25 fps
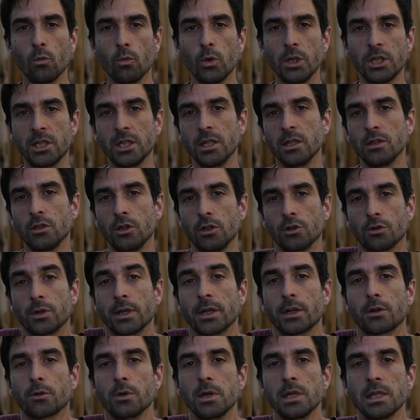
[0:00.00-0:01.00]
which is you're
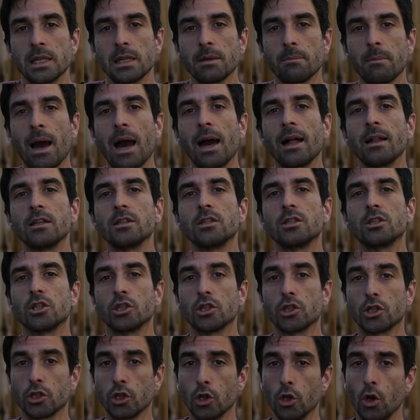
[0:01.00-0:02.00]
increasing mileage
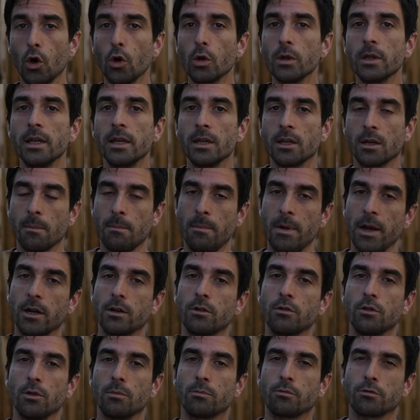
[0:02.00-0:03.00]
slowly
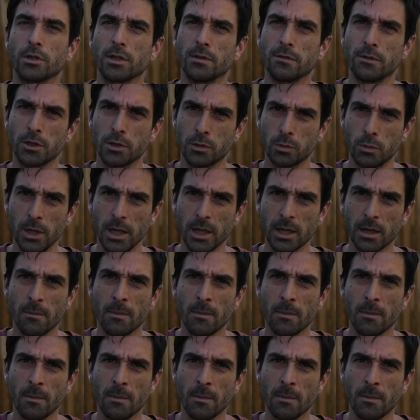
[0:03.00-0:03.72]
compared to the previous week.